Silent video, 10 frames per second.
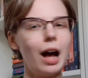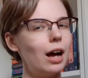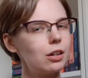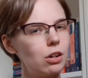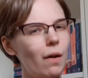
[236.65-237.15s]

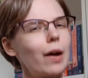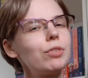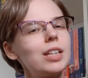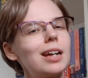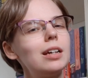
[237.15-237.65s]
I don't know, I
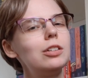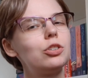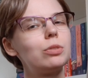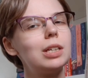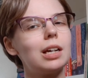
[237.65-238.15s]
found that
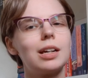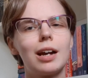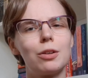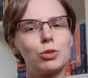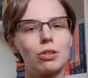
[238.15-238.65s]
intriguing,
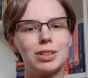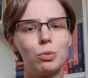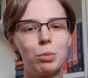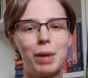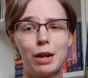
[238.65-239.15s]
and it was only
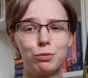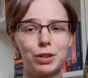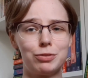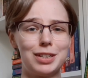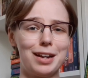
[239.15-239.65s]

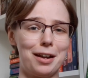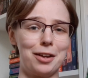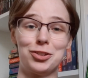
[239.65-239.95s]
£1.50 and I